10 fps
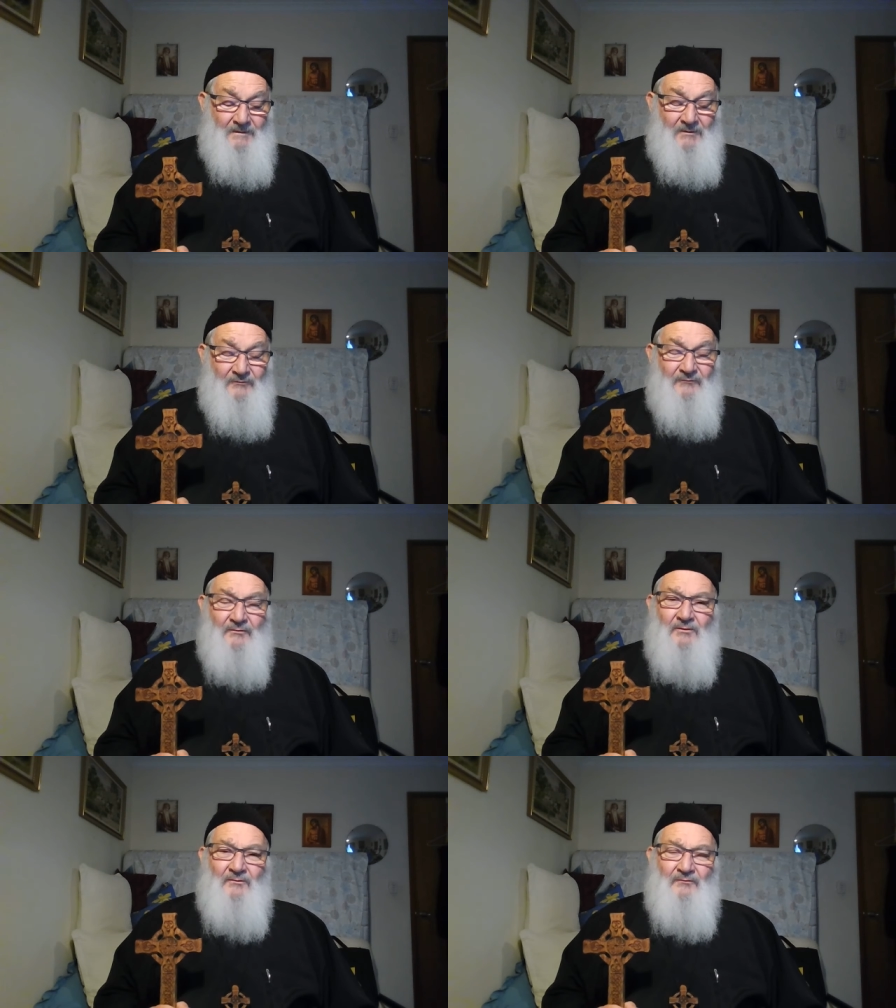he
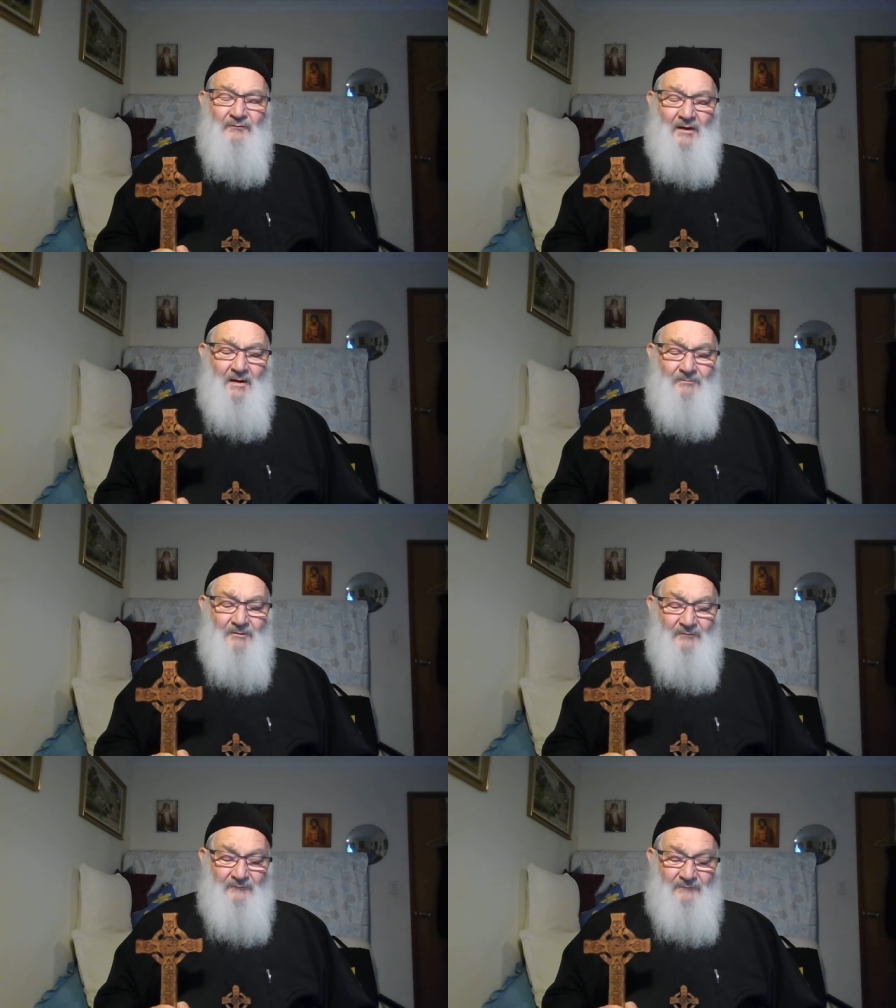should use
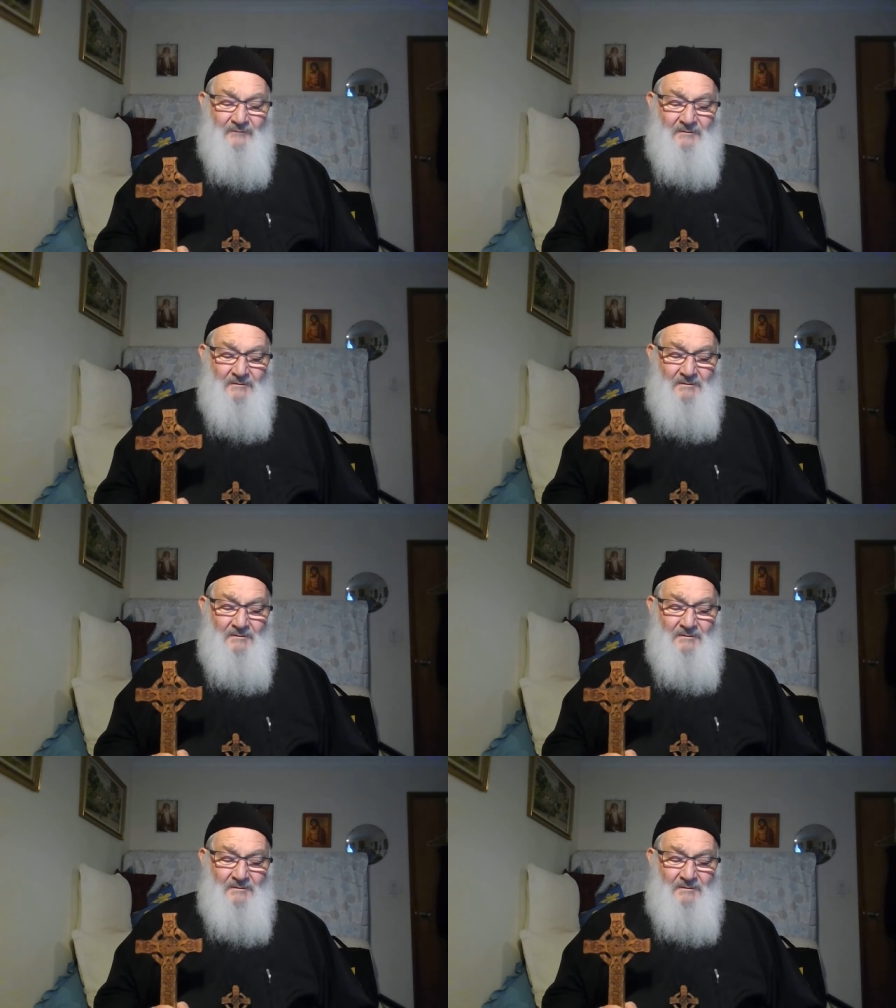sharpness